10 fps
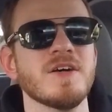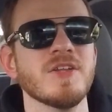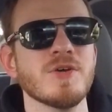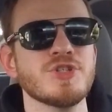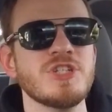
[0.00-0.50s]

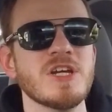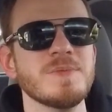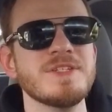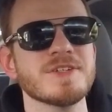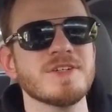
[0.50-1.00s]
Although
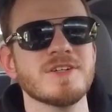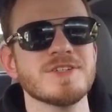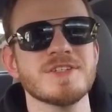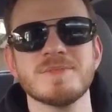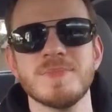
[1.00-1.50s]
Shelbys are
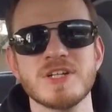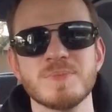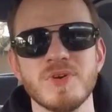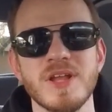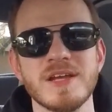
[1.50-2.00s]
cars that are much
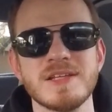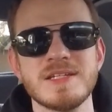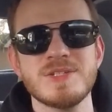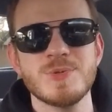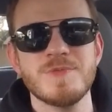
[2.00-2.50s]
more likely
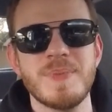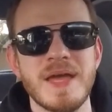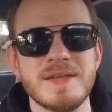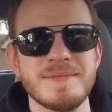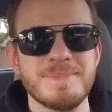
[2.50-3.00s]
to have
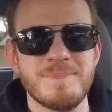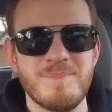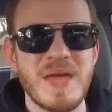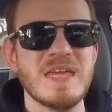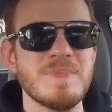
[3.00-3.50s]
been
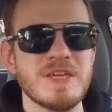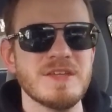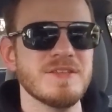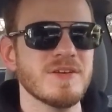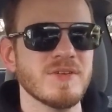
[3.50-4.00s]
babied
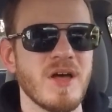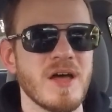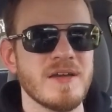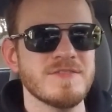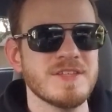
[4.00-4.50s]
in their
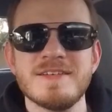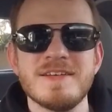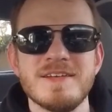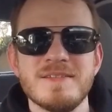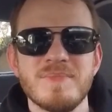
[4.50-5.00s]
lives.
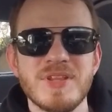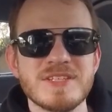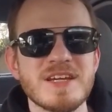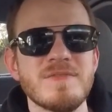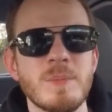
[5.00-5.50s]
But that's
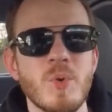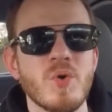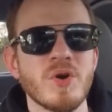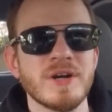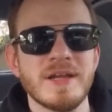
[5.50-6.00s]
kind of a
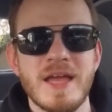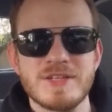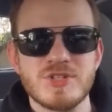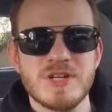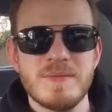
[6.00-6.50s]
more
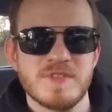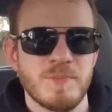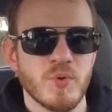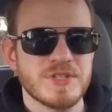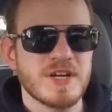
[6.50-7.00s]
extreme
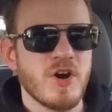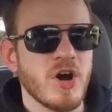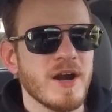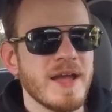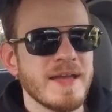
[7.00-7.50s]
sports
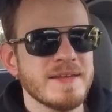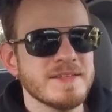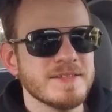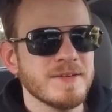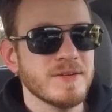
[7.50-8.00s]
car.
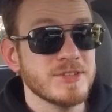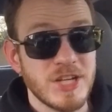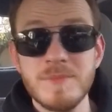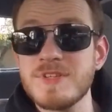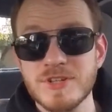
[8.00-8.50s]
And
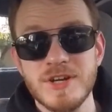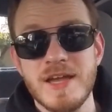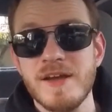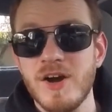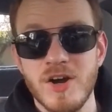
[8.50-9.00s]
Shelbys are
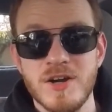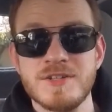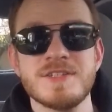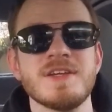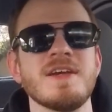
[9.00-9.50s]
great
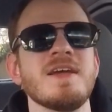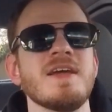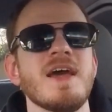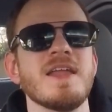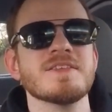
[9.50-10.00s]
cars.
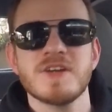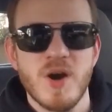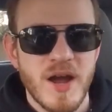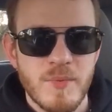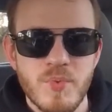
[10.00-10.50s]
And it's a
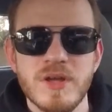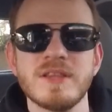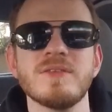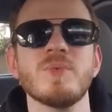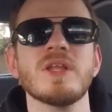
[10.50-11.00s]
car I would
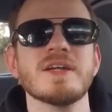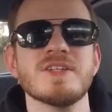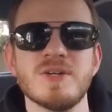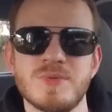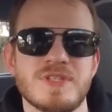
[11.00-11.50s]
like to
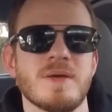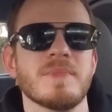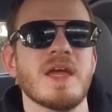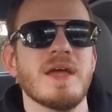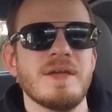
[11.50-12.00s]
own
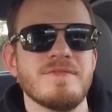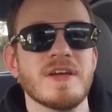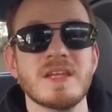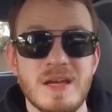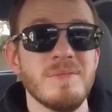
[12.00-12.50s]
someday. In
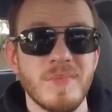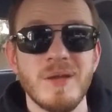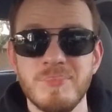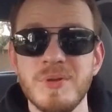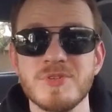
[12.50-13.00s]
fact, I
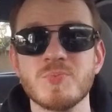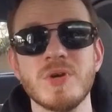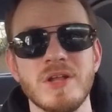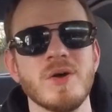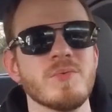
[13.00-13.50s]
pretty much
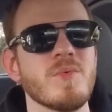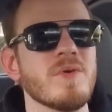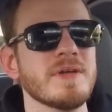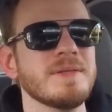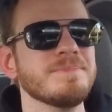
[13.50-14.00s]
will own
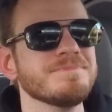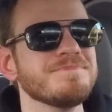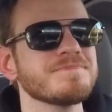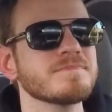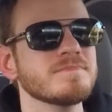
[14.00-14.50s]
one.
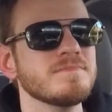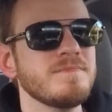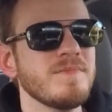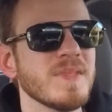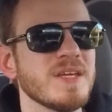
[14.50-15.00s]

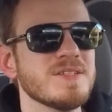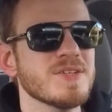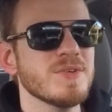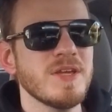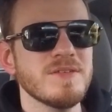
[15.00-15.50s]

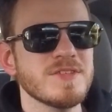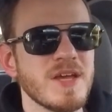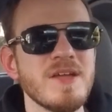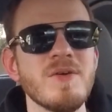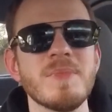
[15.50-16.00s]
So
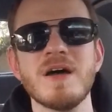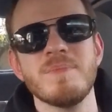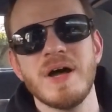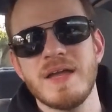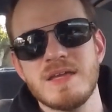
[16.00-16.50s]
I don't mind
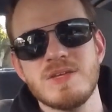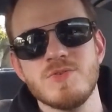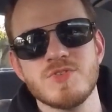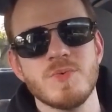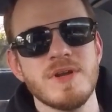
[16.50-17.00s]
buying a
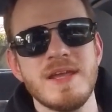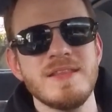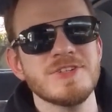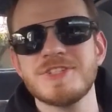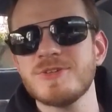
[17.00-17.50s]
used one. And
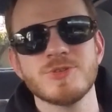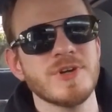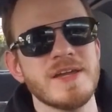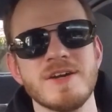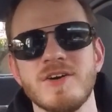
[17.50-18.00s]
they're still
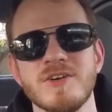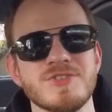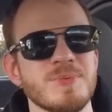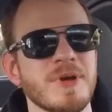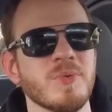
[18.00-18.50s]
great
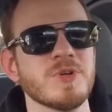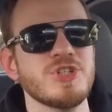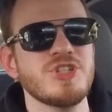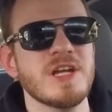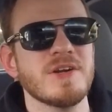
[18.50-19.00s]
cars no matter
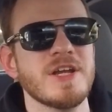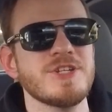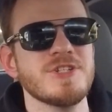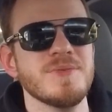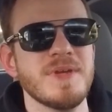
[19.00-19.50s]
which
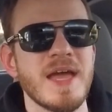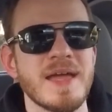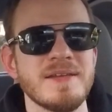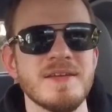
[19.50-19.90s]
generation you get.